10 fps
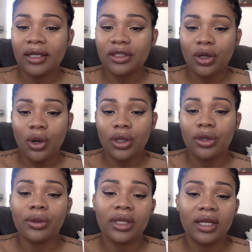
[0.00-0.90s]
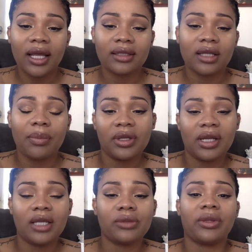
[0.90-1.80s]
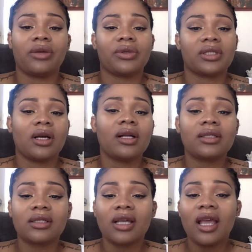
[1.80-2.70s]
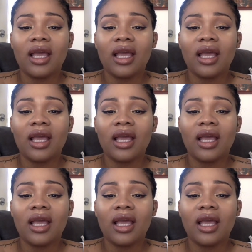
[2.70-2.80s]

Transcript: I should call you in the next couple of days with your results,